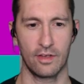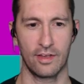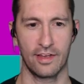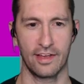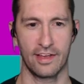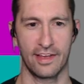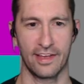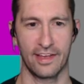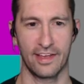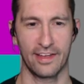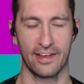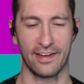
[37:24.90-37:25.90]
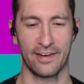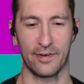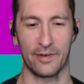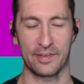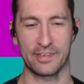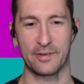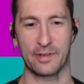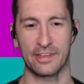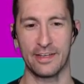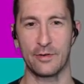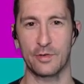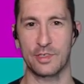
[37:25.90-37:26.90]
Oh, so
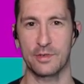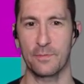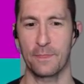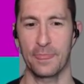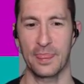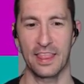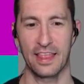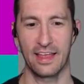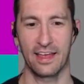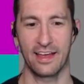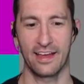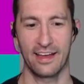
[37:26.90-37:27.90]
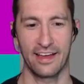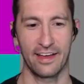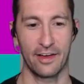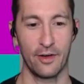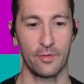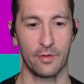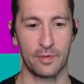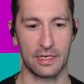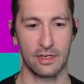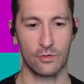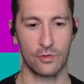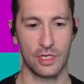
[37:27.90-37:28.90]
close. Oh, and we get
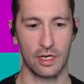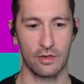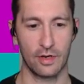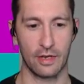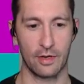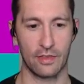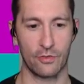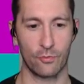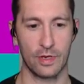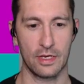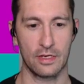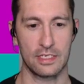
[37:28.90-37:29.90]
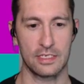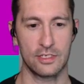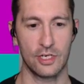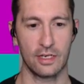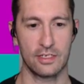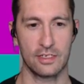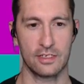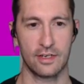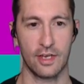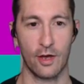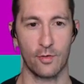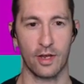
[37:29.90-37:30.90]
another shot. Okay, you get 3 chances.
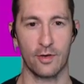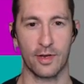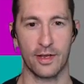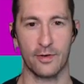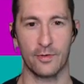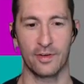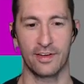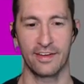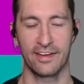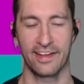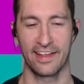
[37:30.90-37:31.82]
Go, go, go.